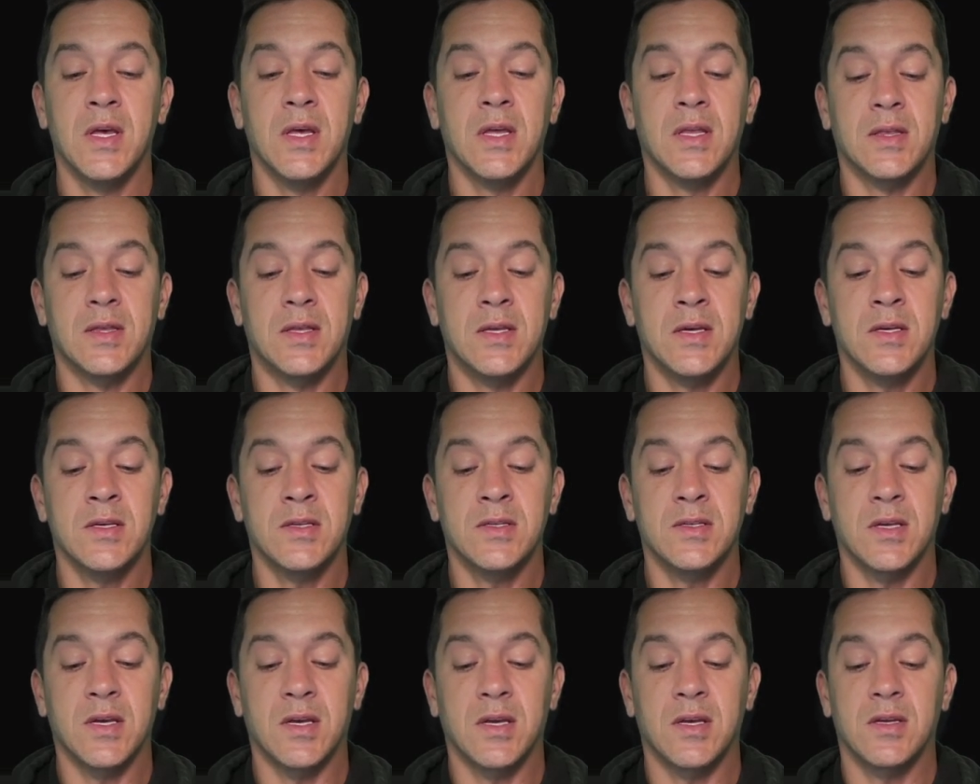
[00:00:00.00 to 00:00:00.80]

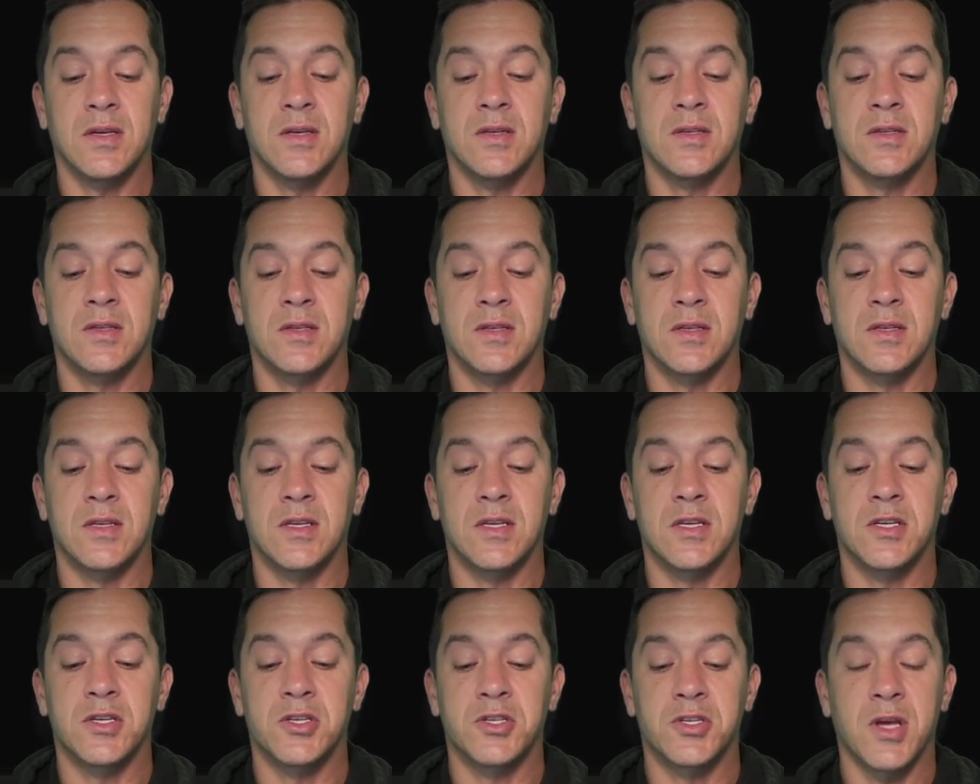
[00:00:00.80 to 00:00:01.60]
This is
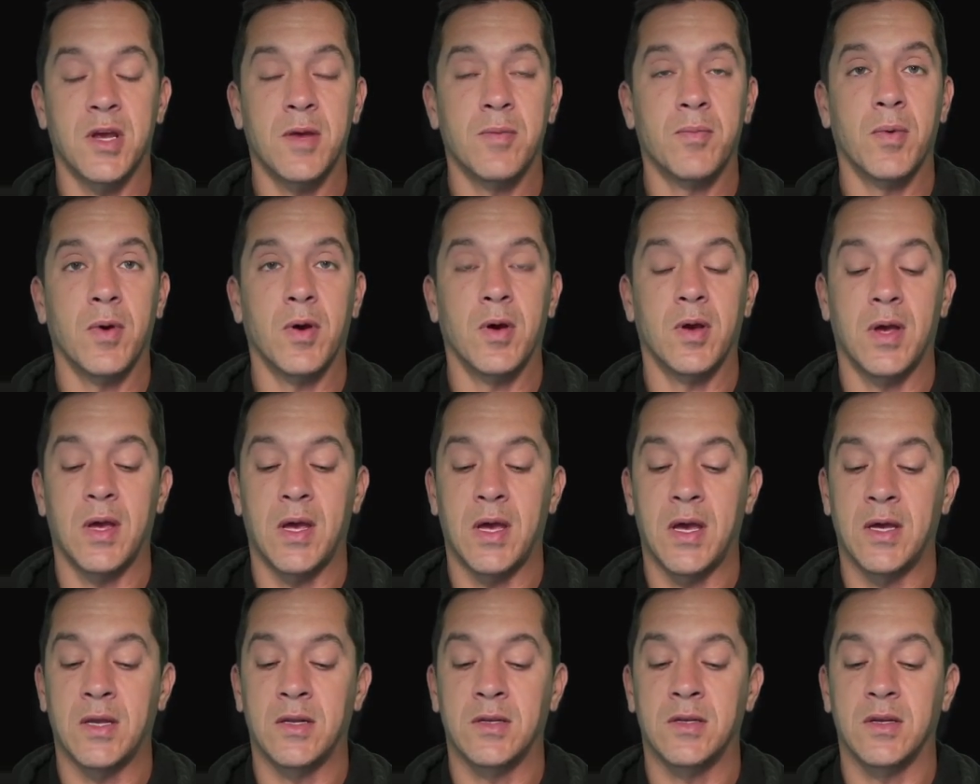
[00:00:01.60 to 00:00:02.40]
the shape
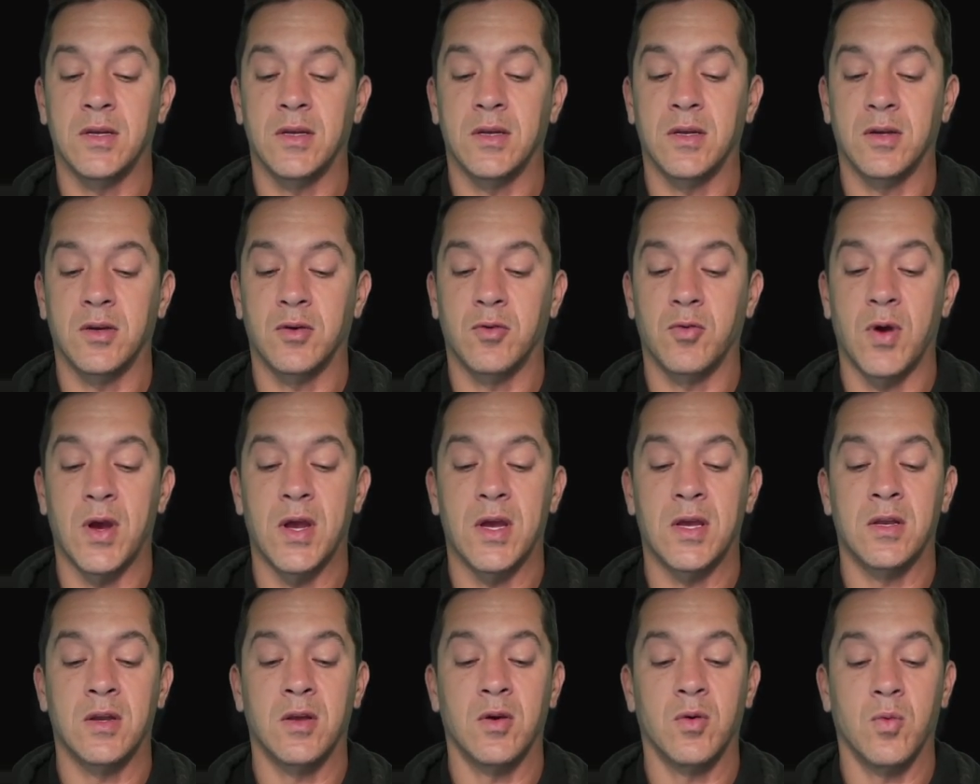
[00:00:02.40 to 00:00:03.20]
and
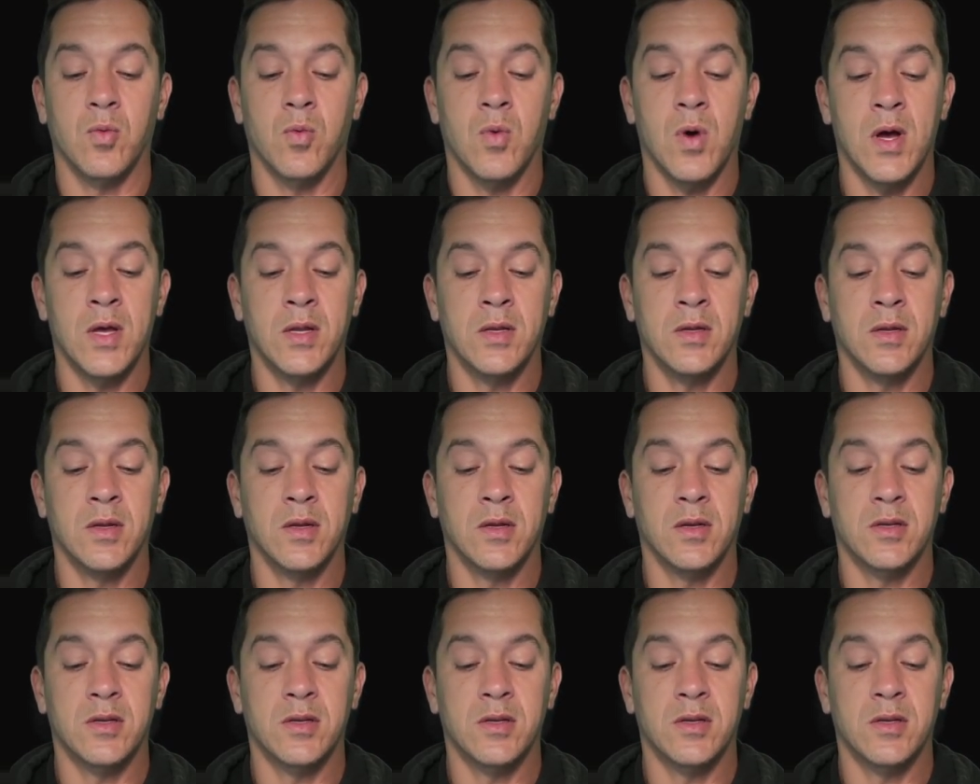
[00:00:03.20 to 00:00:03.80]
grain 1,